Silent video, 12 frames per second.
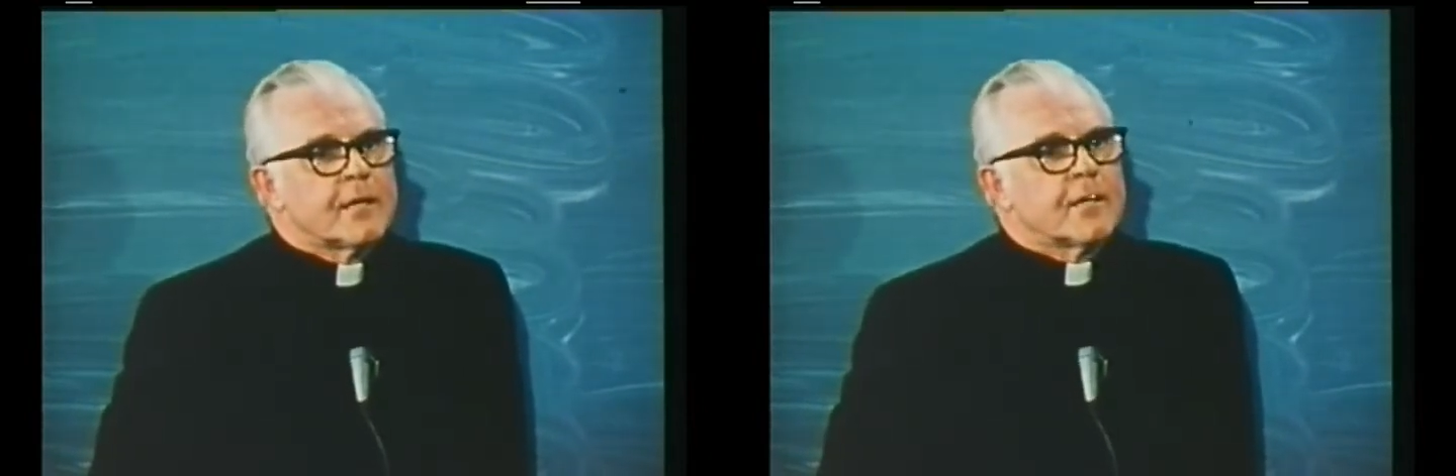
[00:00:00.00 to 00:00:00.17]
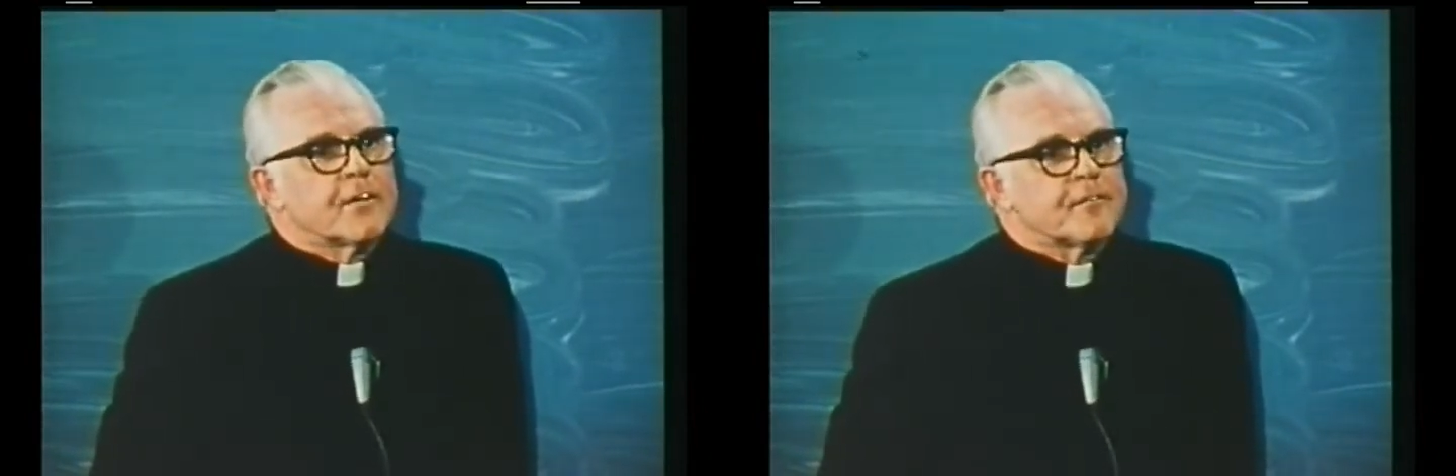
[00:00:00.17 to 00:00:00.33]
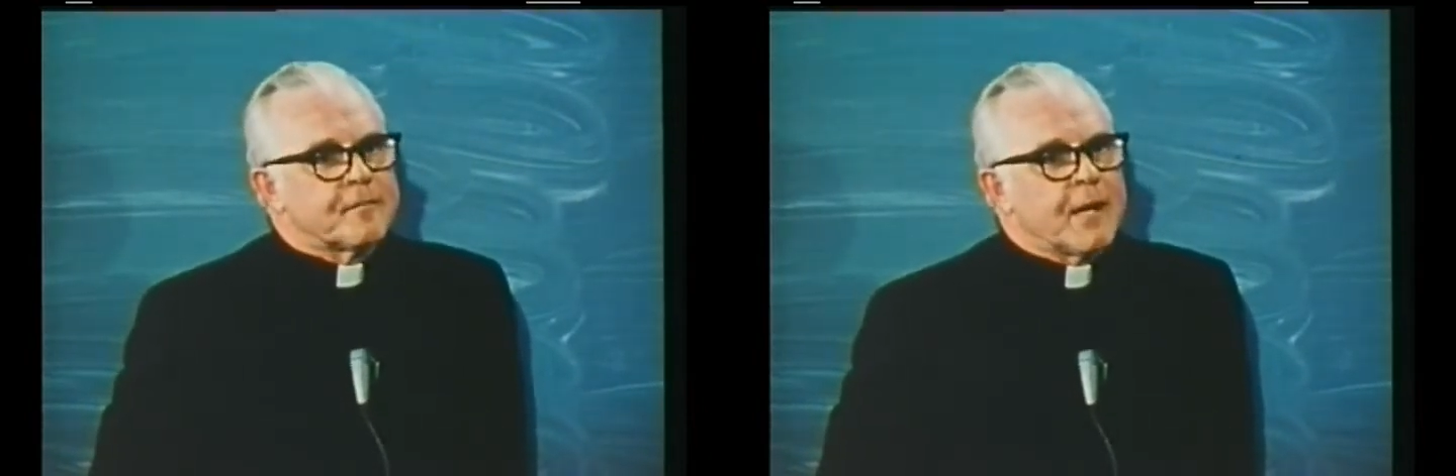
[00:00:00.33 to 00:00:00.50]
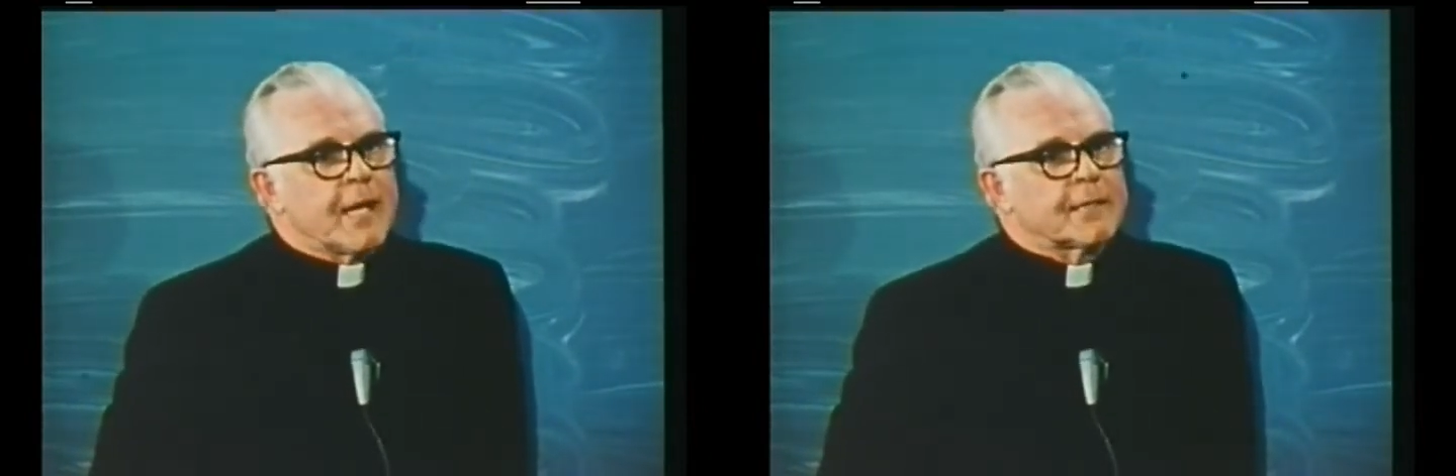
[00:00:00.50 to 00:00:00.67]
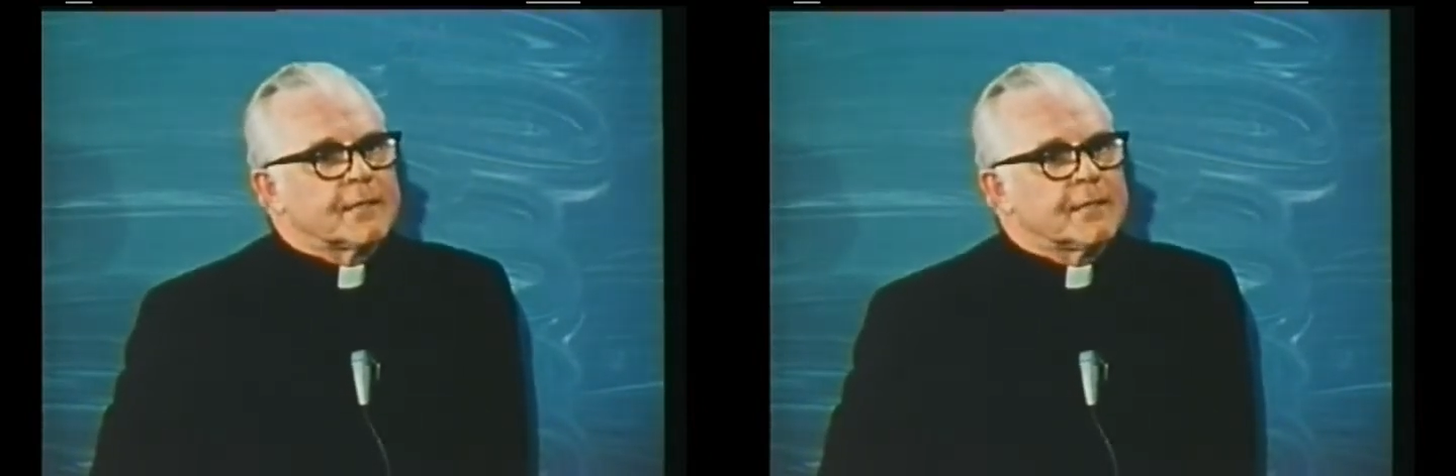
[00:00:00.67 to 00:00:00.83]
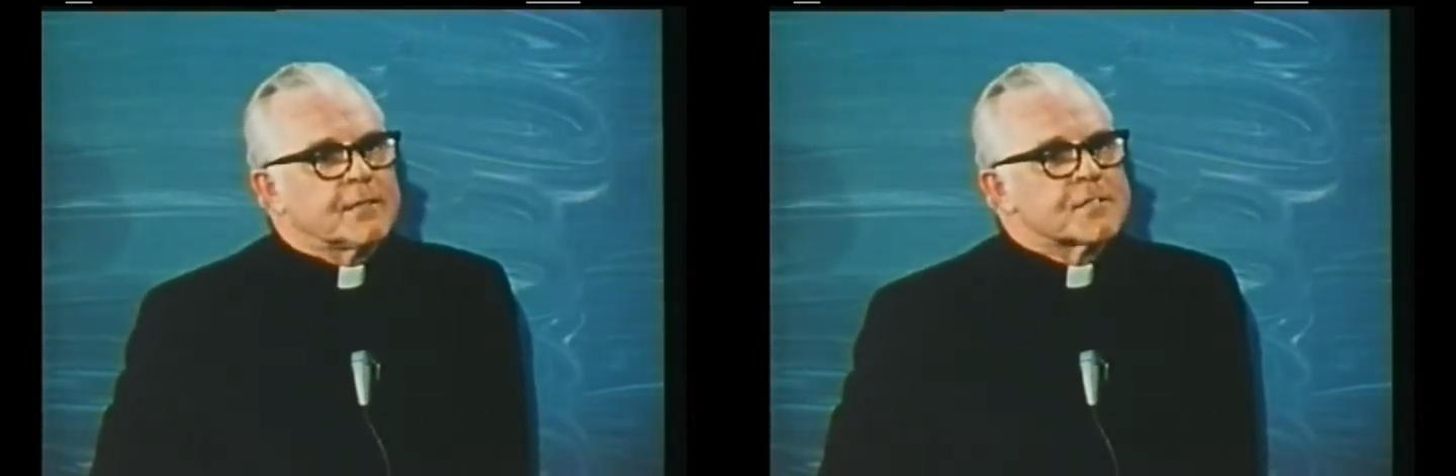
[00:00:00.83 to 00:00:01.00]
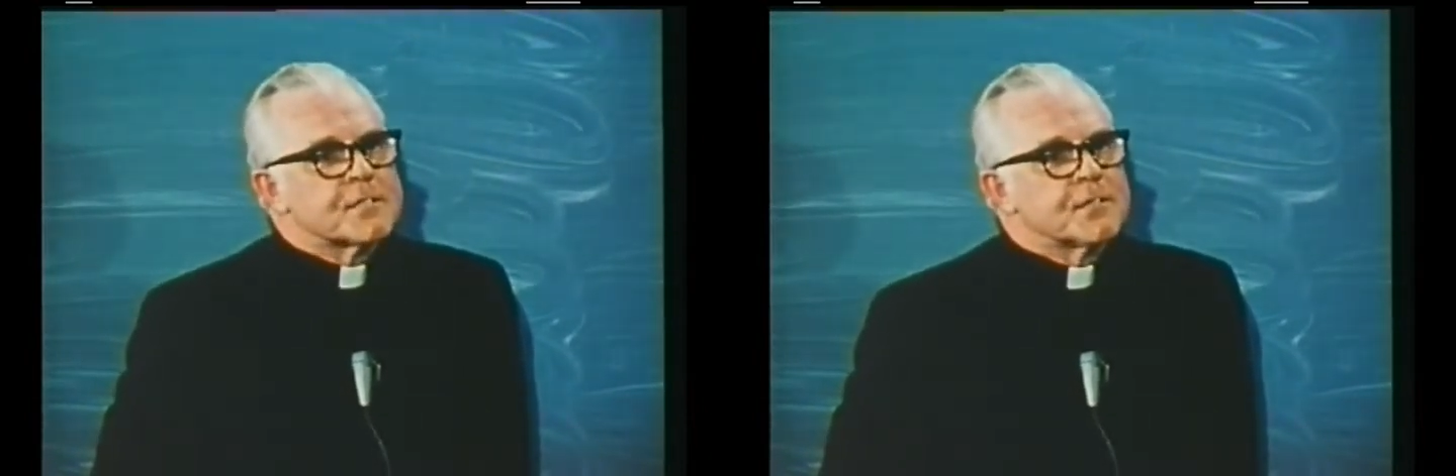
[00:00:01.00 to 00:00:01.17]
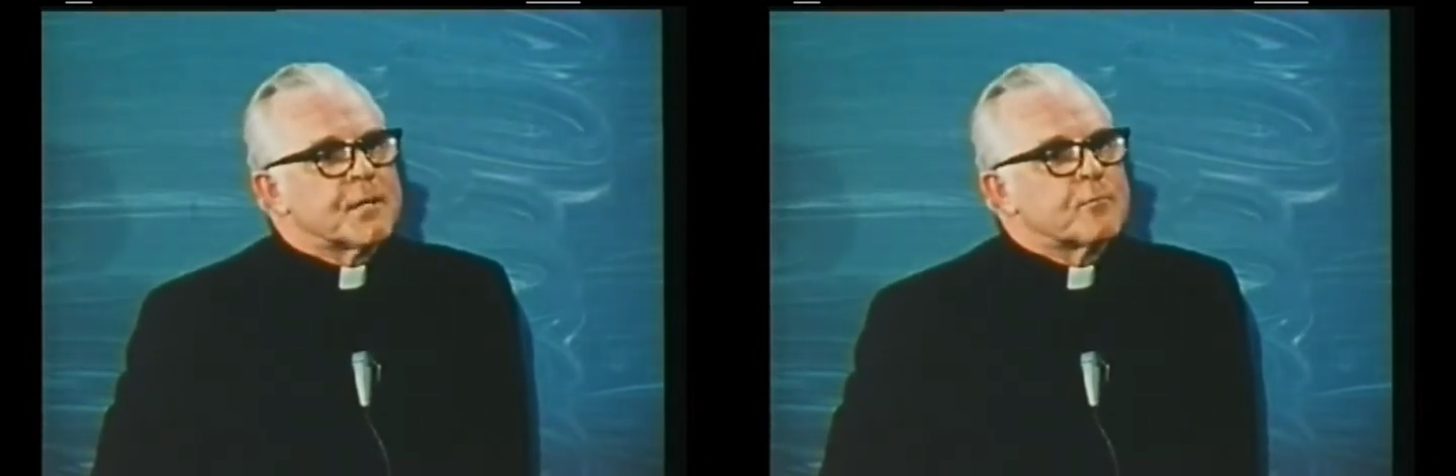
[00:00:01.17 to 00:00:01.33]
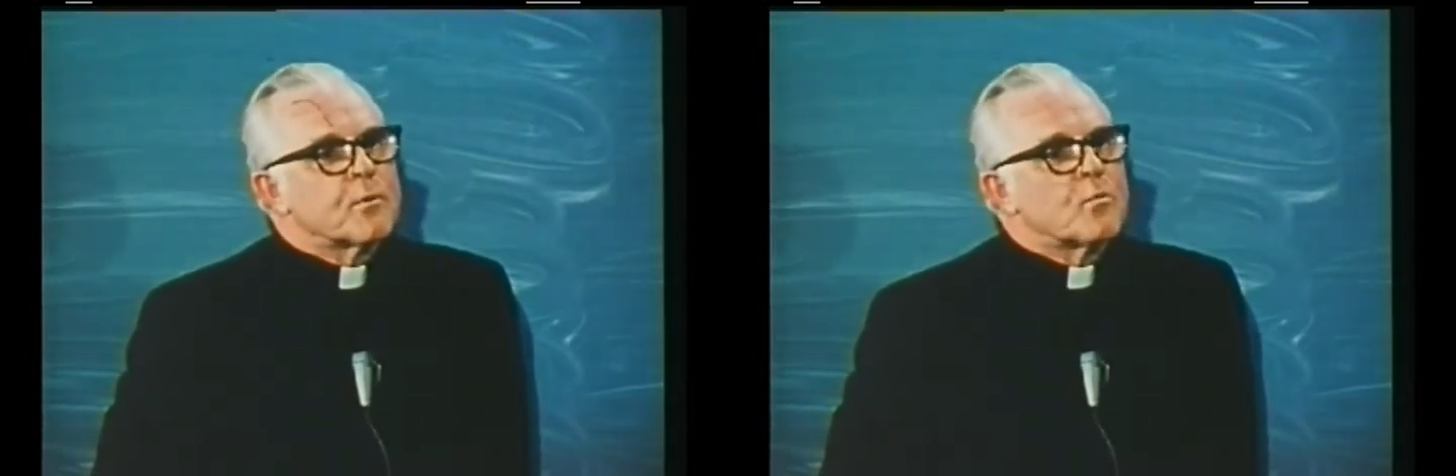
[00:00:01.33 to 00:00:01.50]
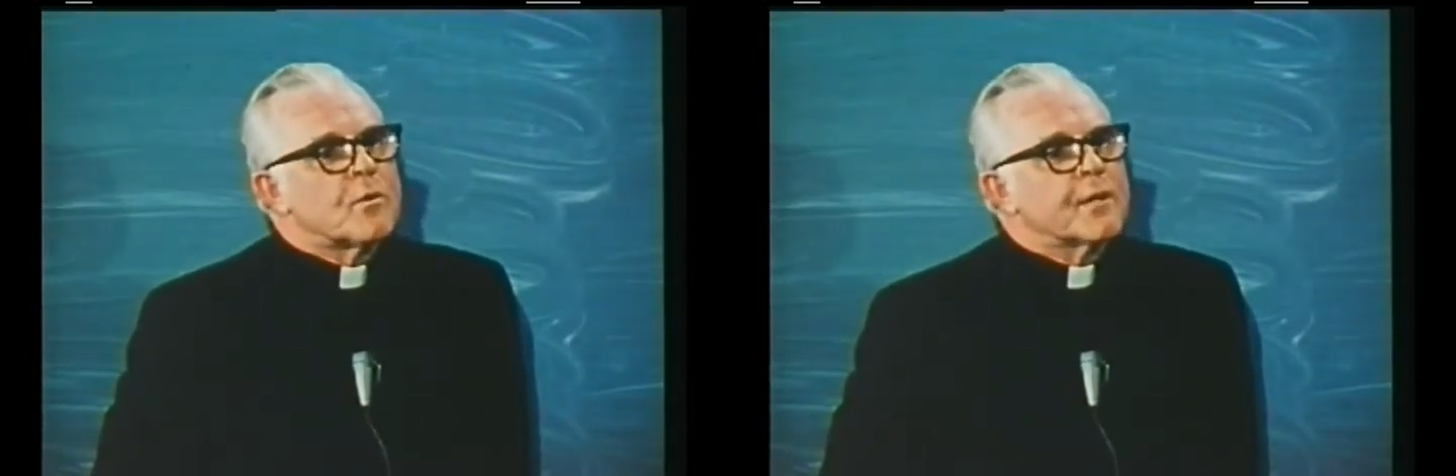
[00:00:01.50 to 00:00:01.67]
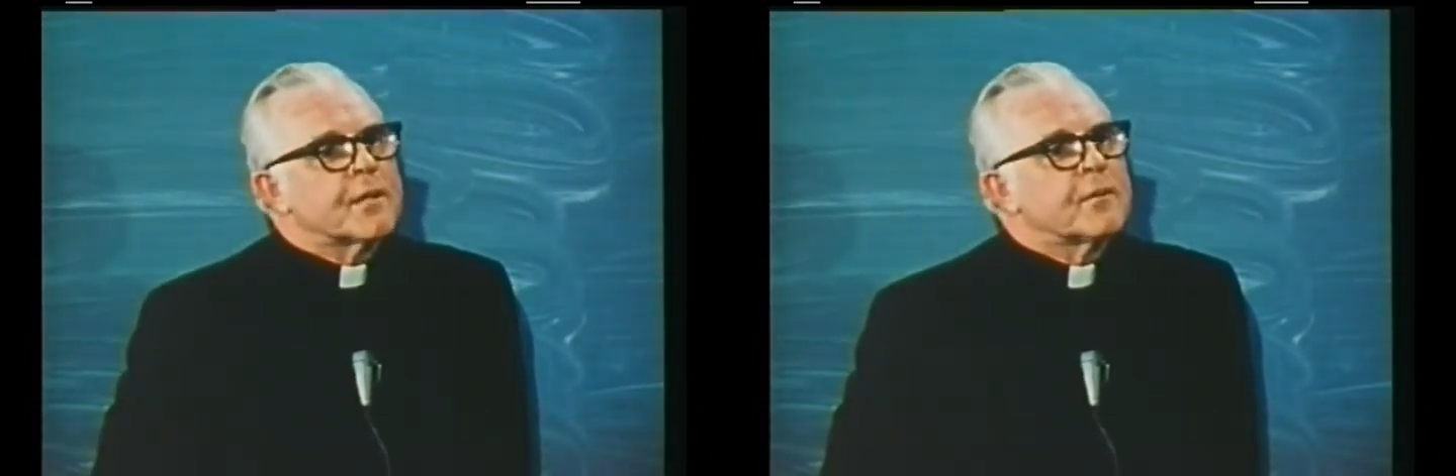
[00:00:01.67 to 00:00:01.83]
A fact, it is the #1